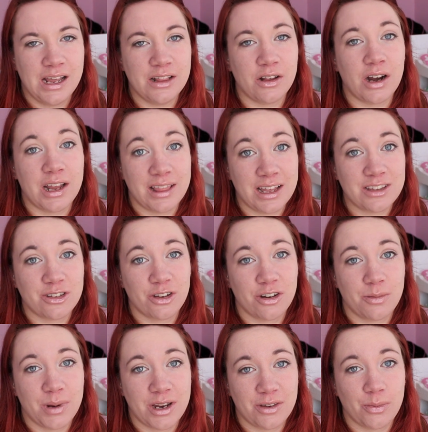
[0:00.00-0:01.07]
they're like, that's
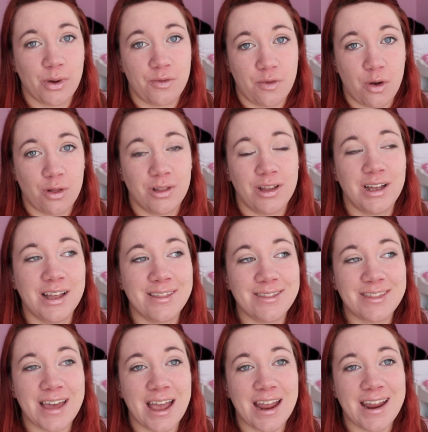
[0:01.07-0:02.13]
good because we're full.
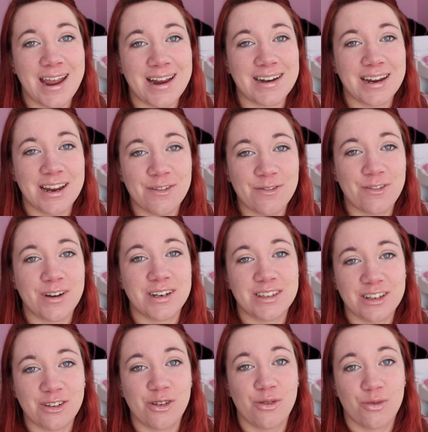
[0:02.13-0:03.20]
They had every
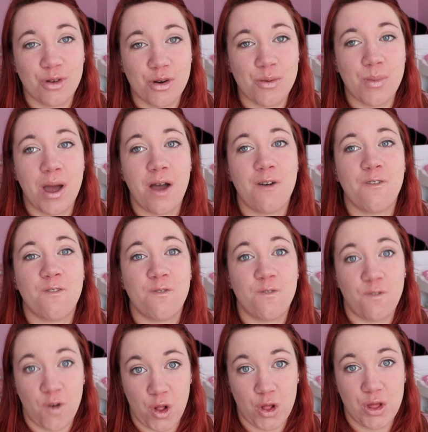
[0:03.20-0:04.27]
single room
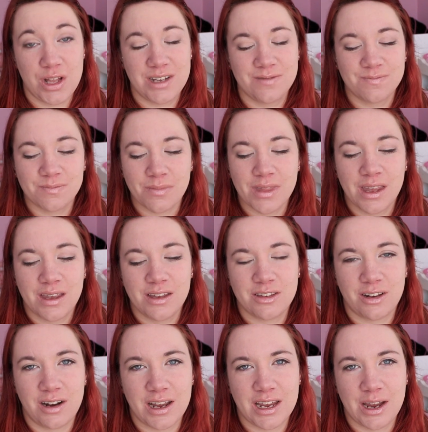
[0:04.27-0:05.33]
full.
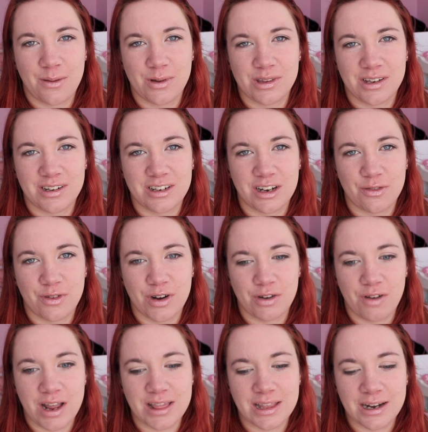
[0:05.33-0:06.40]
So lucky I wasn't delivering
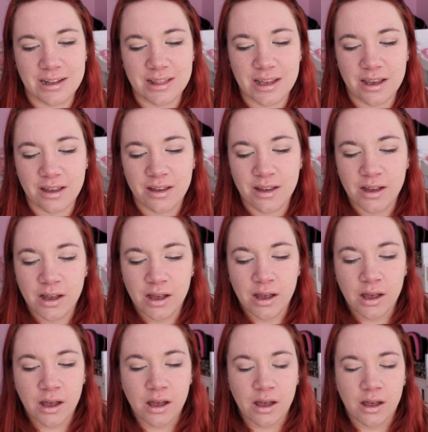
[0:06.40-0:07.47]
right then and there.
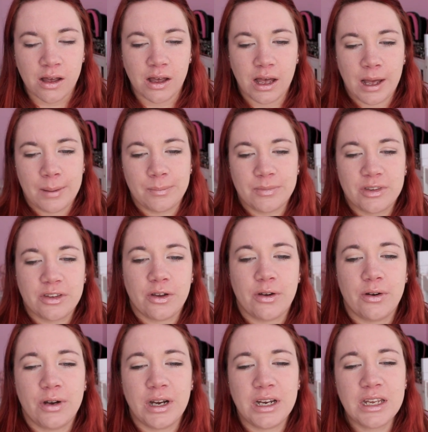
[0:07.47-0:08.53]

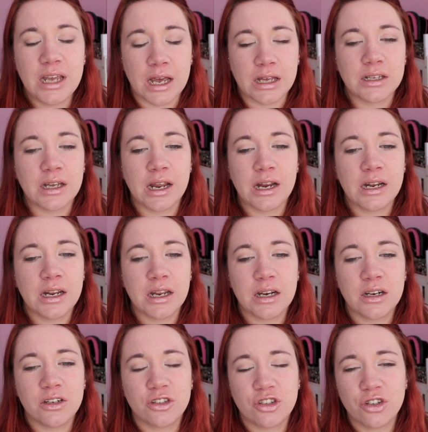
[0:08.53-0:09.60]
So yeah, and
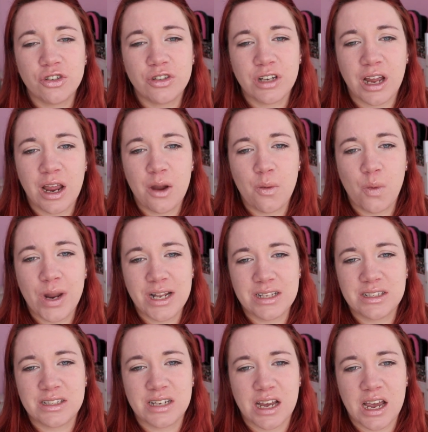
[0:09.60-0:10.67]
then Tuesday,
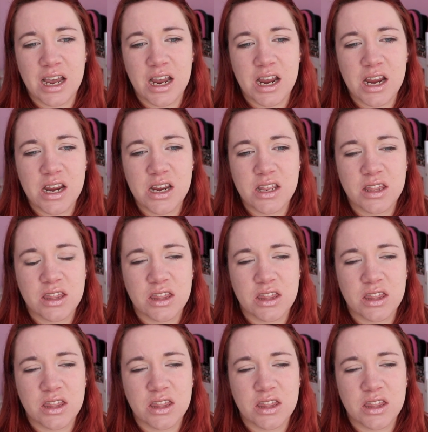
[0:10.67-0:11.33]
Wednesday,